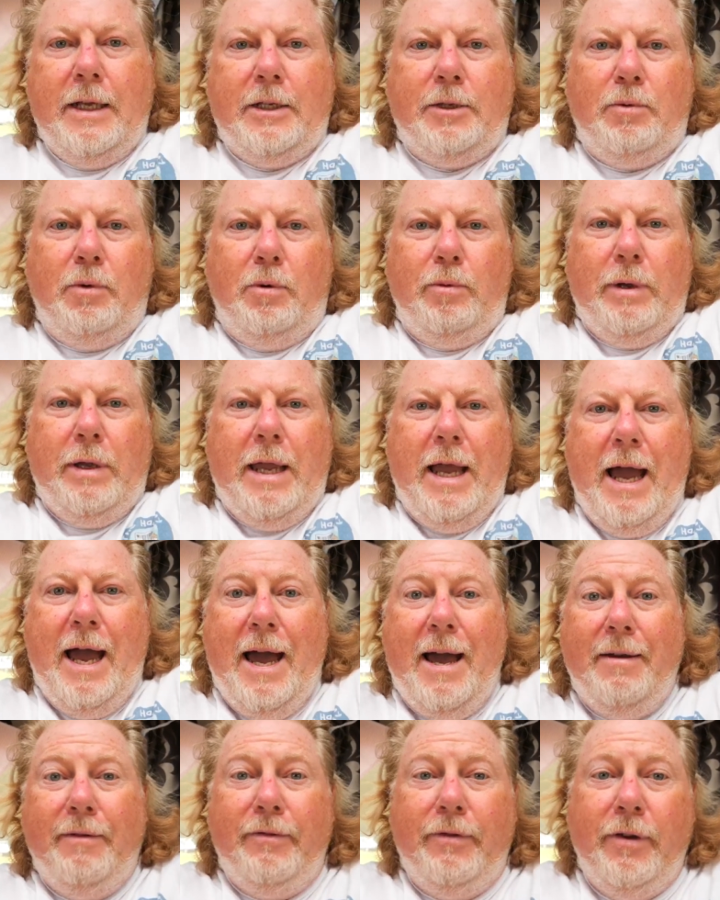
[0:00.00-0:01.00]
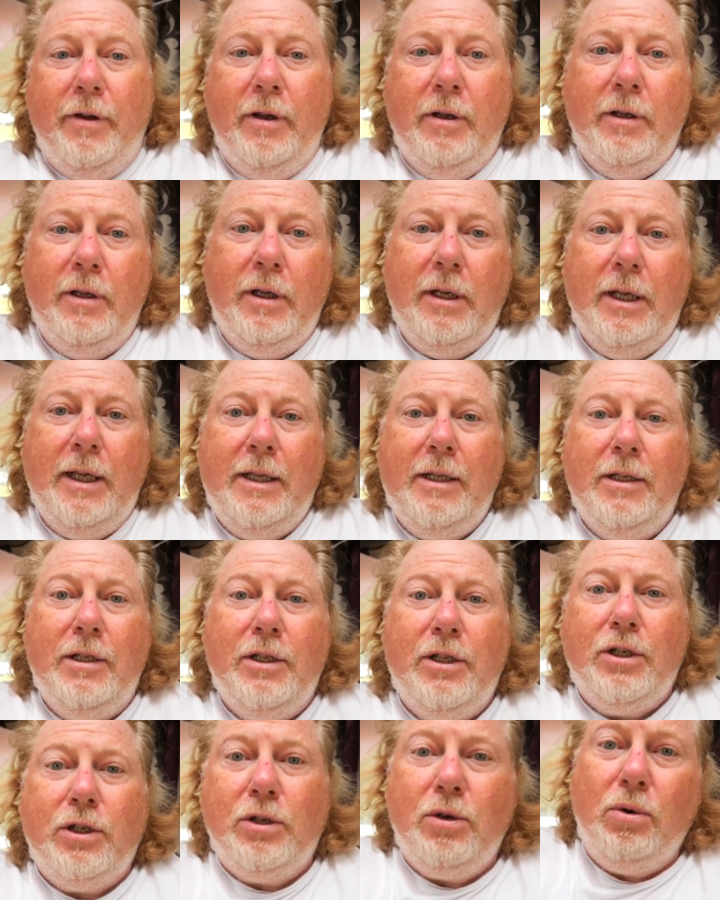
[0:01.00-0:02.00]
That's what we have
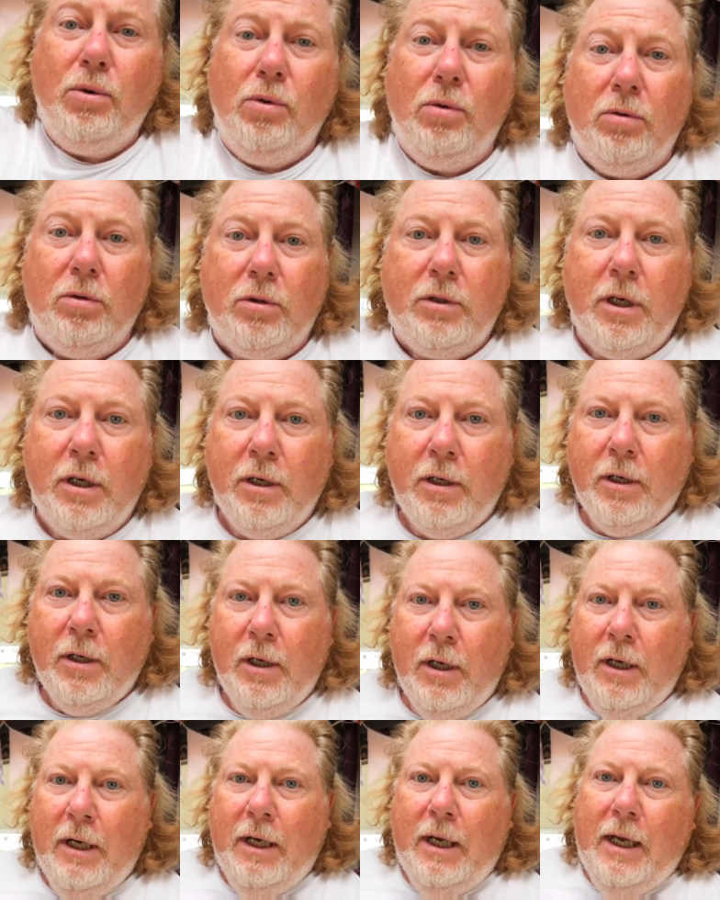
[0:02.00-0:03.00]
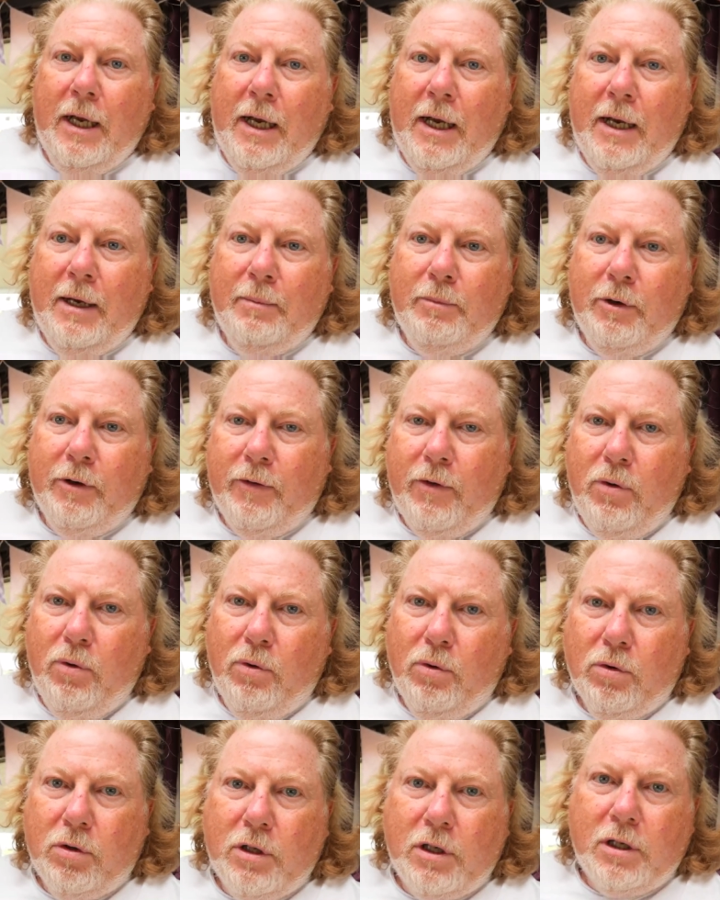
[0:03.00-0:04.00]
installed um, of
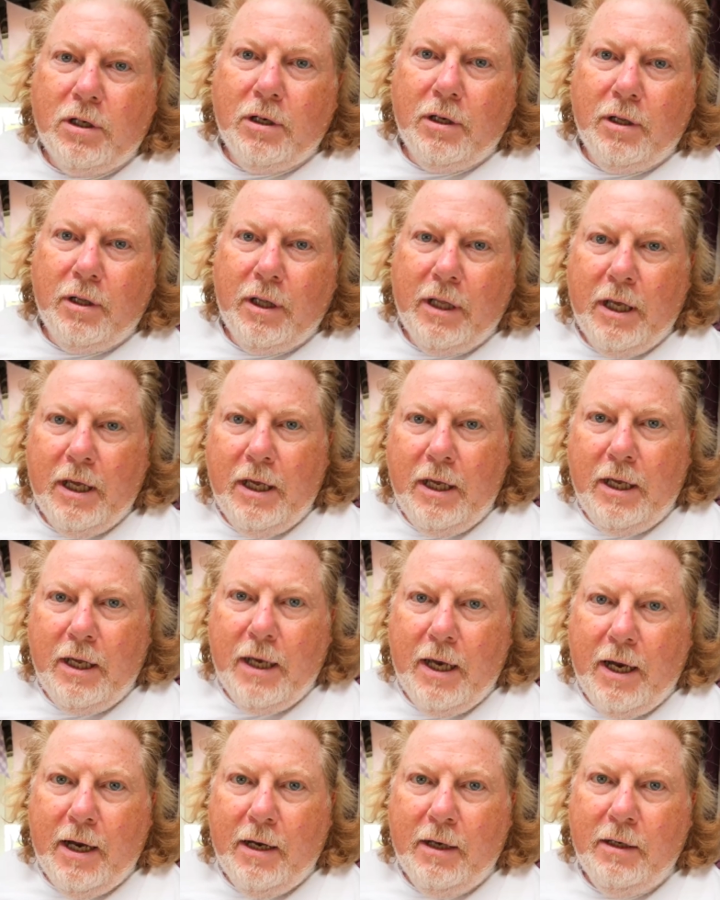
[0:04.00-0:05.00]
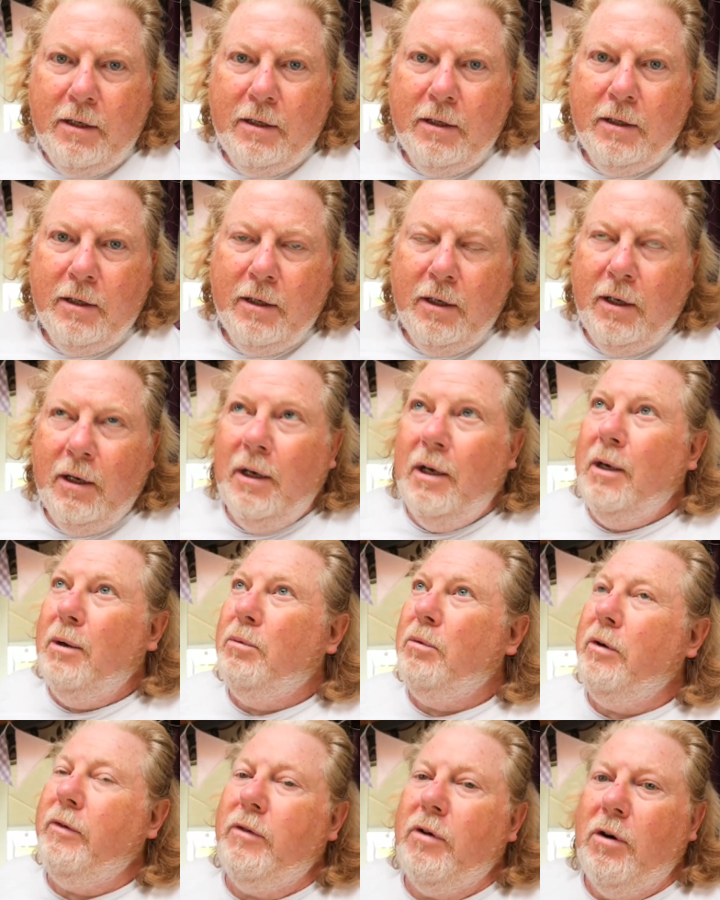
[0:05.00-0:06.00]
course, the uh,
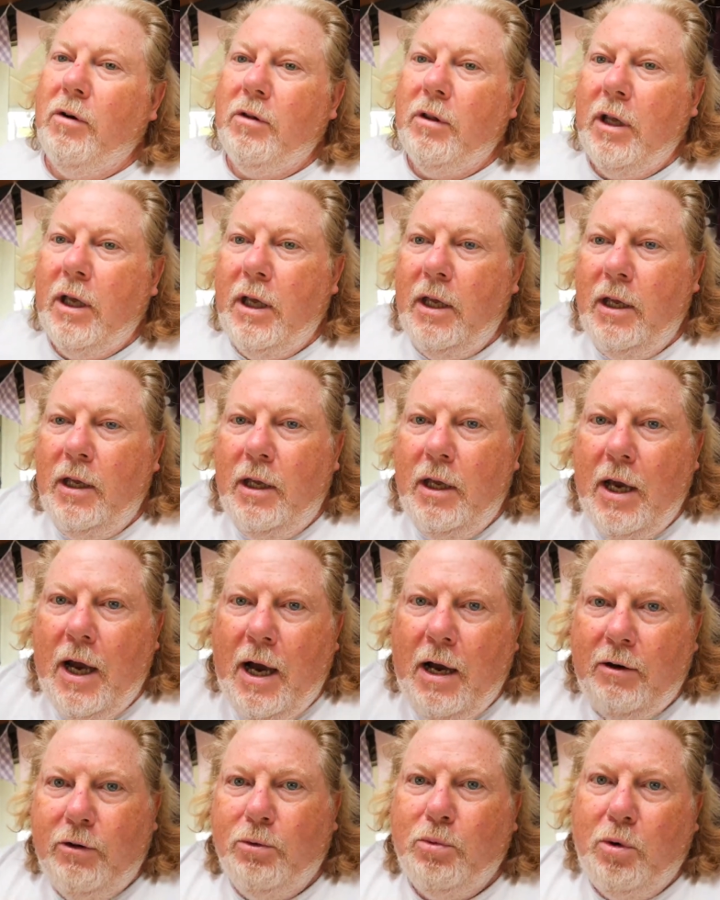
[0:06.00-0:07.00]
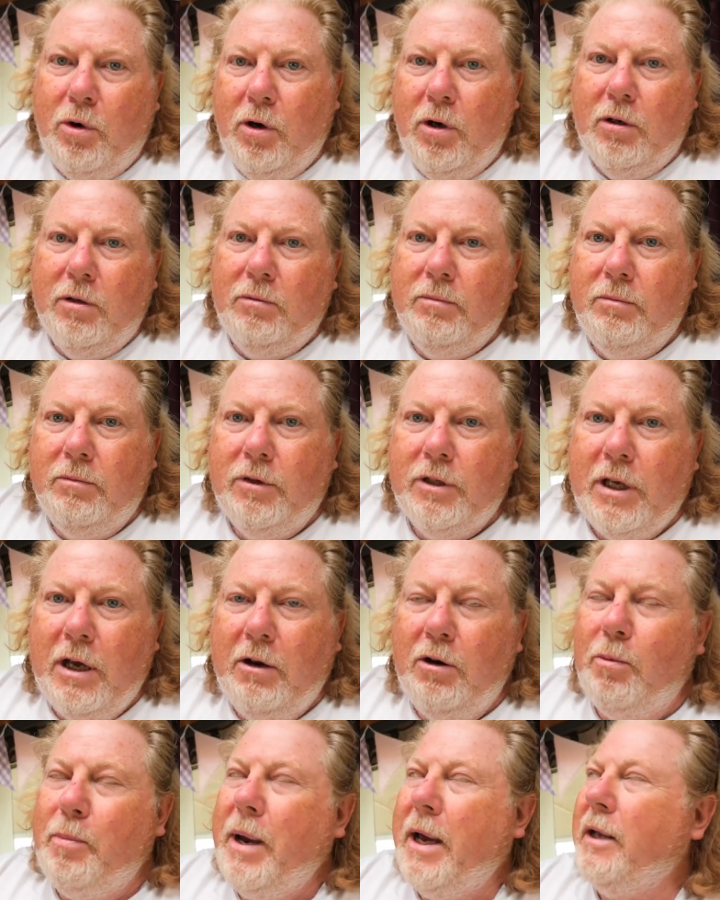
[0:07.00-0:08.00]
we've got the 100 watt
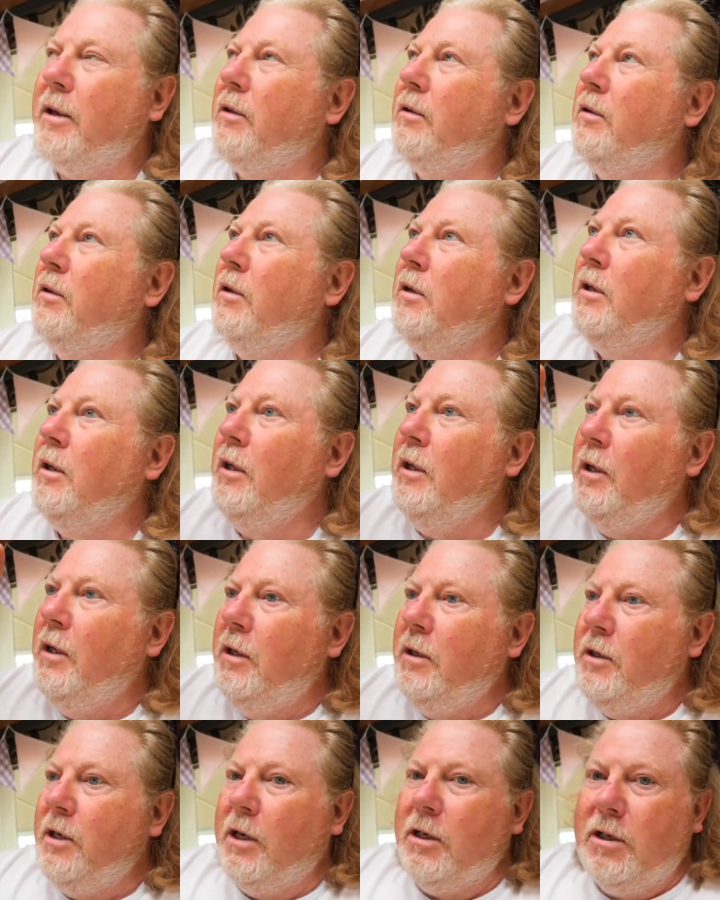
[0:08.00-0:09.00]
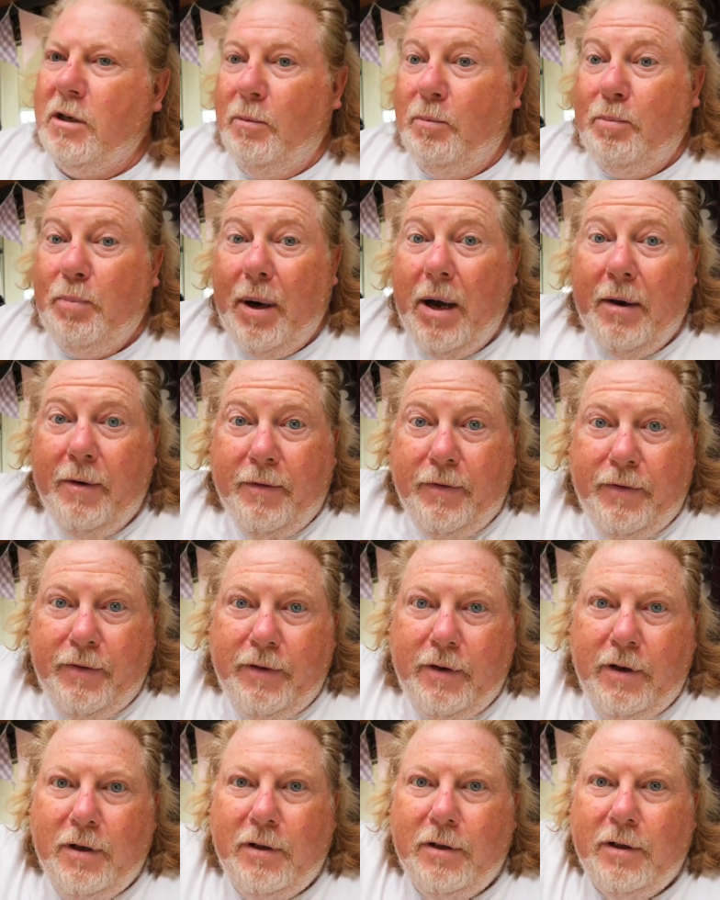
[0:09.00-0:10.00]
solar panel just
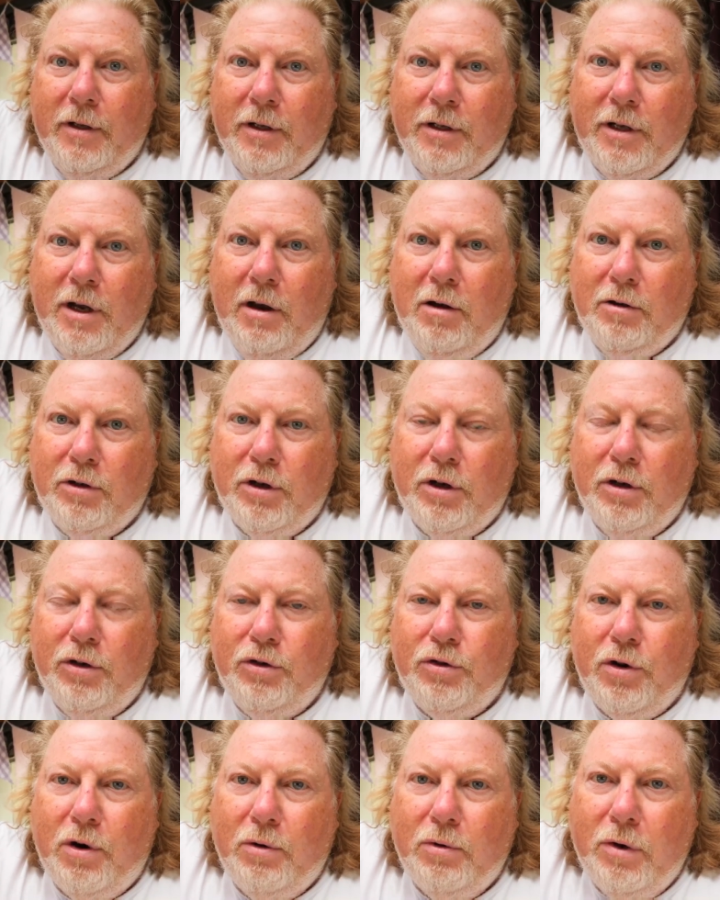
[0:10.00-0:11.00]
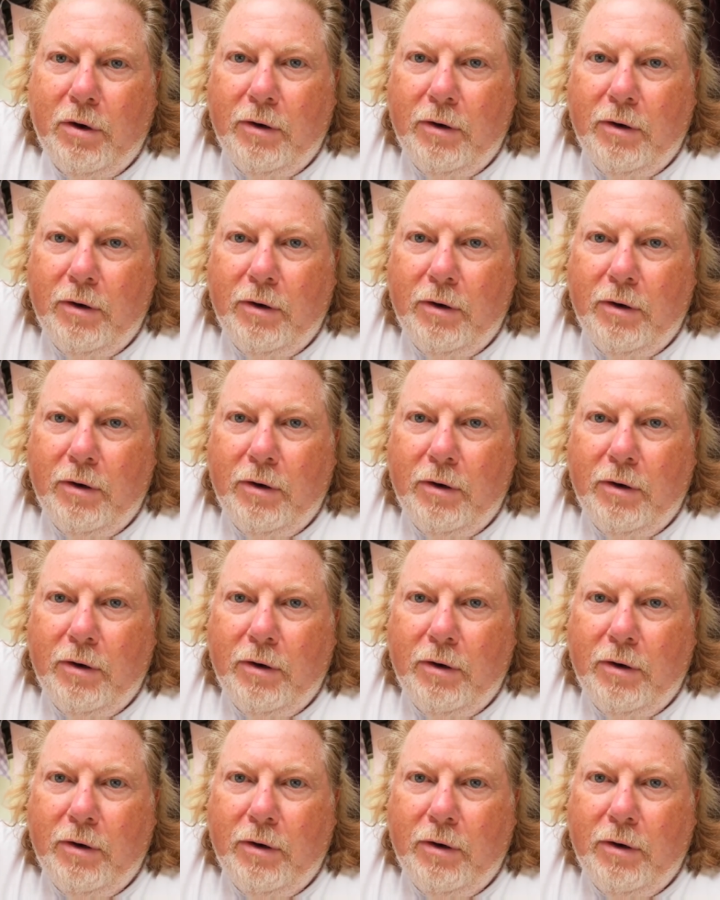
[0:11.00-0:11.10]
above the Sargent control